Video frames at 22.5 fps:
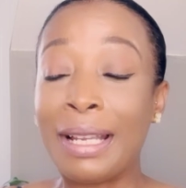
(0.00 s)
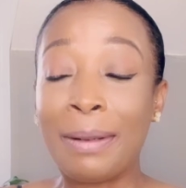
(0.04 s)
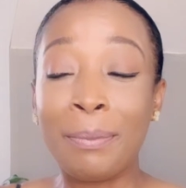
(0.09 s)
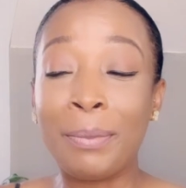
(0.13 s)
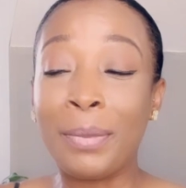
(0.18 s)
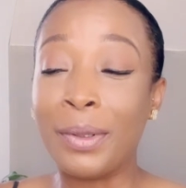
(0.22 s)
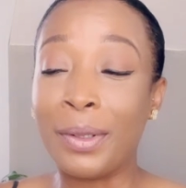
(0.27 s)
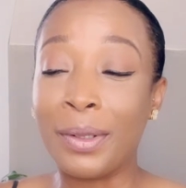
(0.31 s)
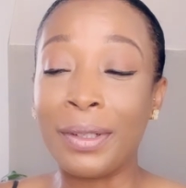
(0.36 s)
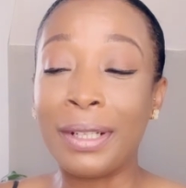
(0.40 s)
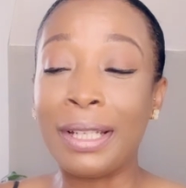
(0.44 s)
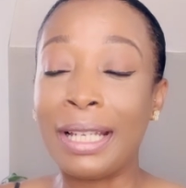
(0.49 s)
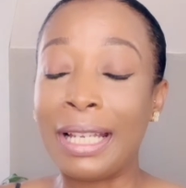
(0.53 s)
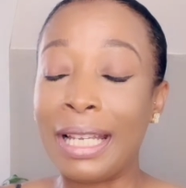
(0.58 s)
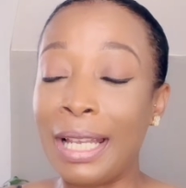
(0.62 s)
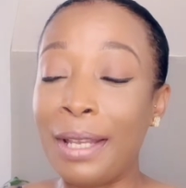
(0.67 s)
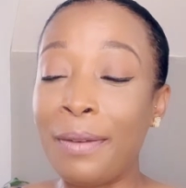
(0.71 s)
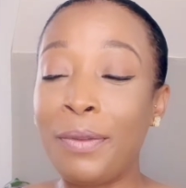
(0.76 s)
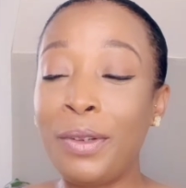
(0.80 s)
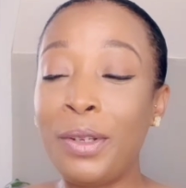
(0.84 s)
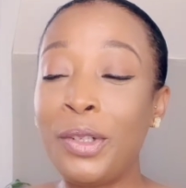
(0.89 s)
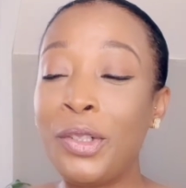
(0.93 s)
But
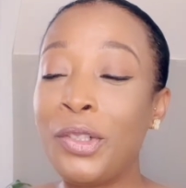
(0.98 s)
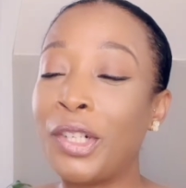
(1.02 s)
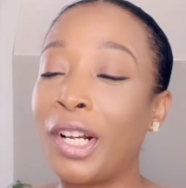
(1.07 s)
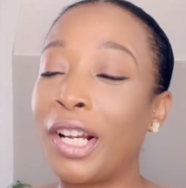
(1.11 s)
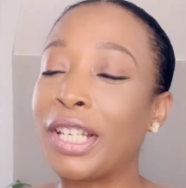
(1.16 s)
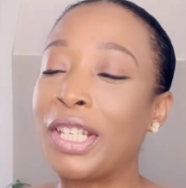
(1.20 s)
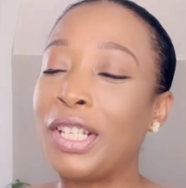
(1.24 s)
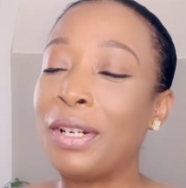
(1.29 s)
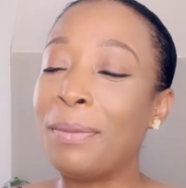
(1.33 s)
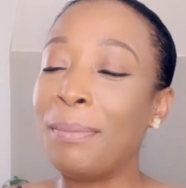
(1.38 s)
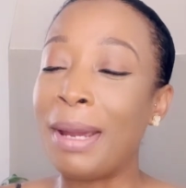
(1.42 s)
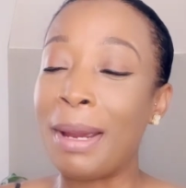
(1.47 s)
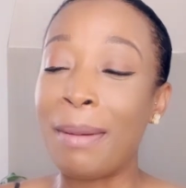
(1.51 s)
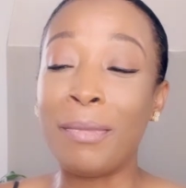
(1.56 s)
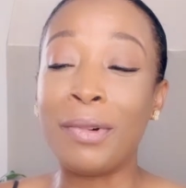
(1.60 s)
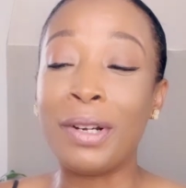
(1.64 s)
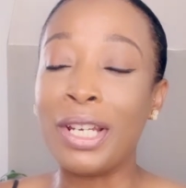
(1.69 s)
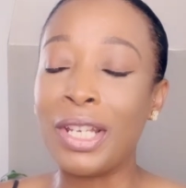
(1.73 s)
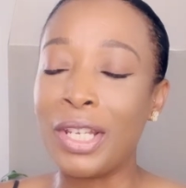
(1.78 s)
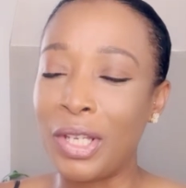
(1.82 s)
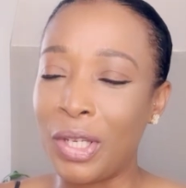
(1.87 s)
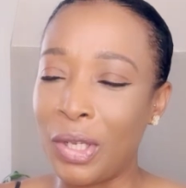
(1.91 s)
if you jog your
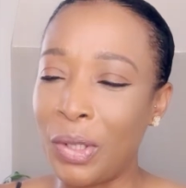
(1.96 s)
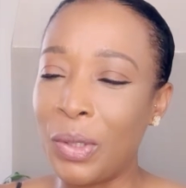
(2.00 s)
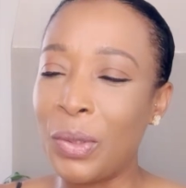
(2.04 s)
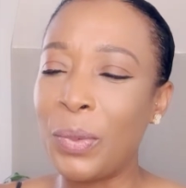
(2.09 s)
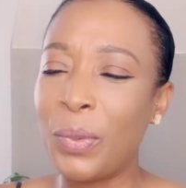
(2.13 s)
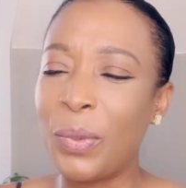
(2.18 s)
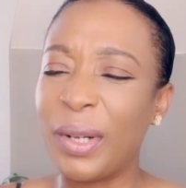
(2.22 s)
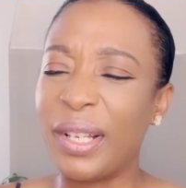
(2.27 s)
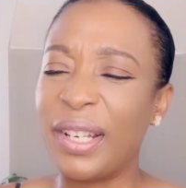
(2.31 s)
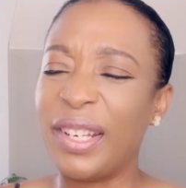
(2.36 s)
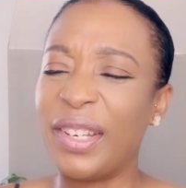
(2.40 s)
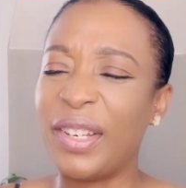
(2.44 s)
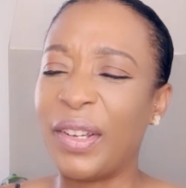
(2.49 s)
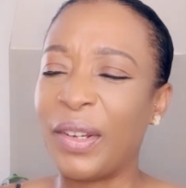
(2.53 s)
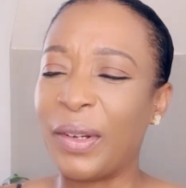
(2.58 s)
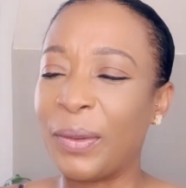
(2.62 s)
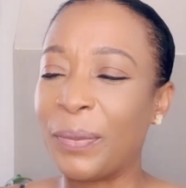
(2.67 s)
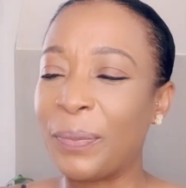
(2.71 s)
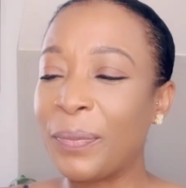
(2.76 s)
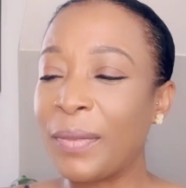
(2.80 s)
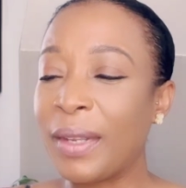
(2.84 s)
memory, you will know.